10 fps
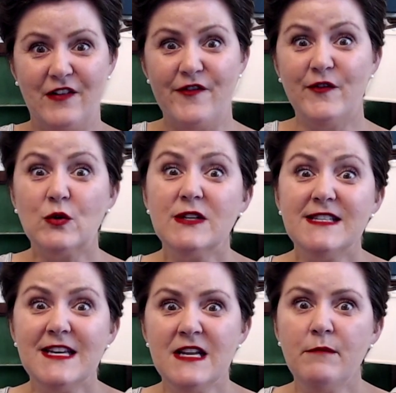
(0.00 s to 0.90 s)

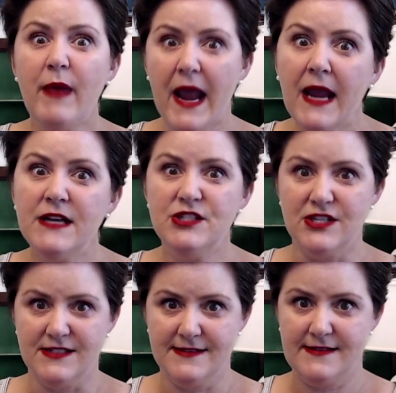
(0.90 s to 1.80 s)
14
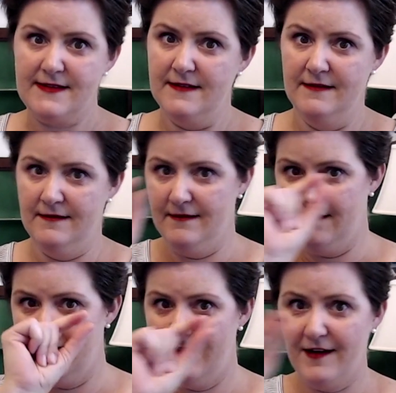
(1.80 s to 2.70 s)
pages
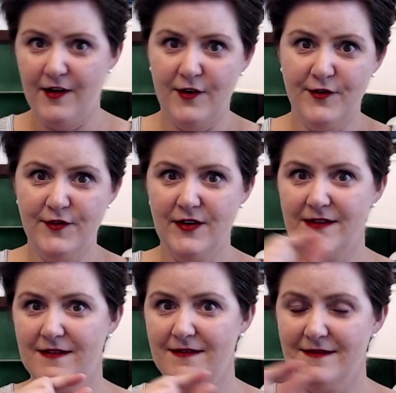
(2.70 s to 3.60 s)
of
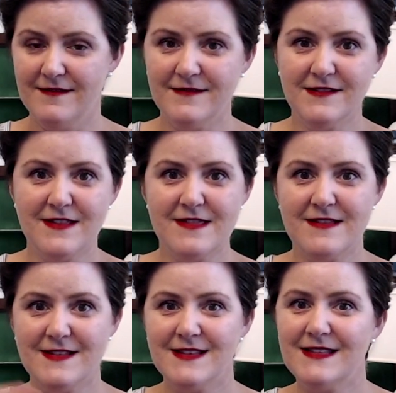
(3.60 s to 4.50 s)

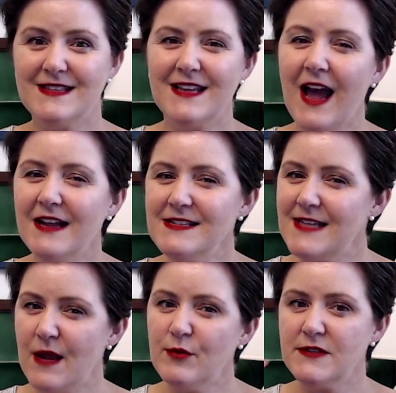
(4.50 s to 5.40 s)
kind of
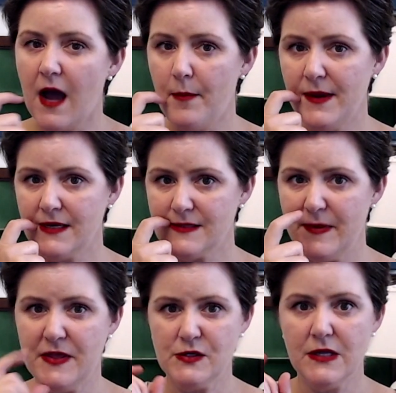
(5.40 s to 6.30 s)
table topics, but
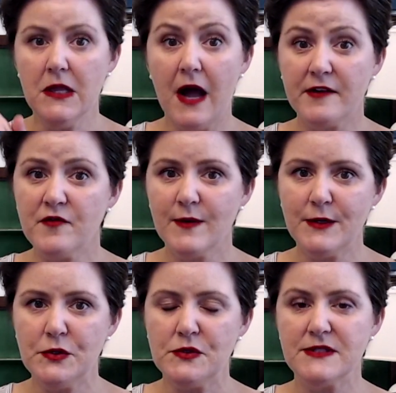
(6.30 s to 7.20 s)
there's a lot of
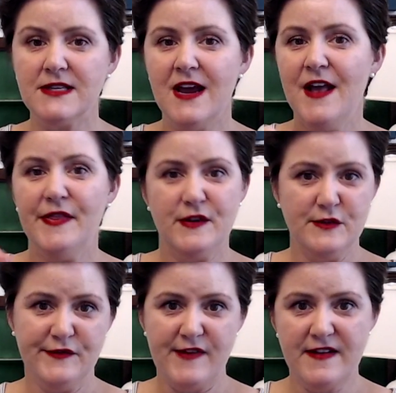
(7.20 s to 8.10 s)
riddles, there's
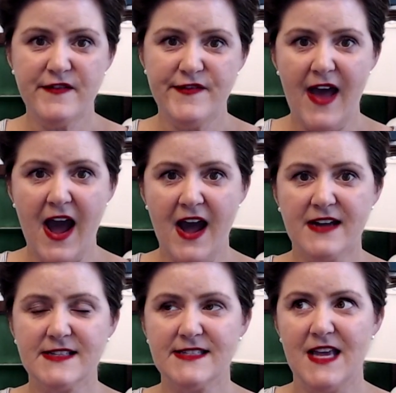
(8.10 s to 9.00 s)
fun
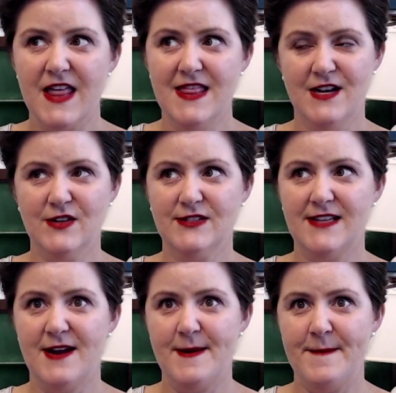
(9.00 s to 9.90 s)
facts, there's
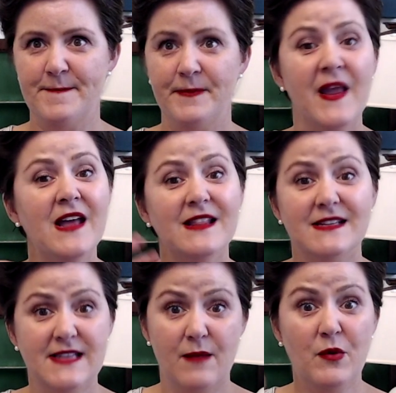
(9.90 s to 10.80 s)

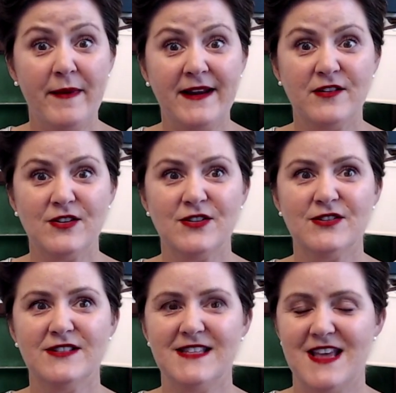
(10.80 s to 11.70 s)
table
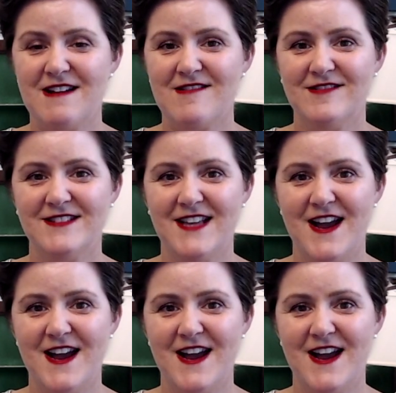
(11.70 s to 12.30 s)
manners, there's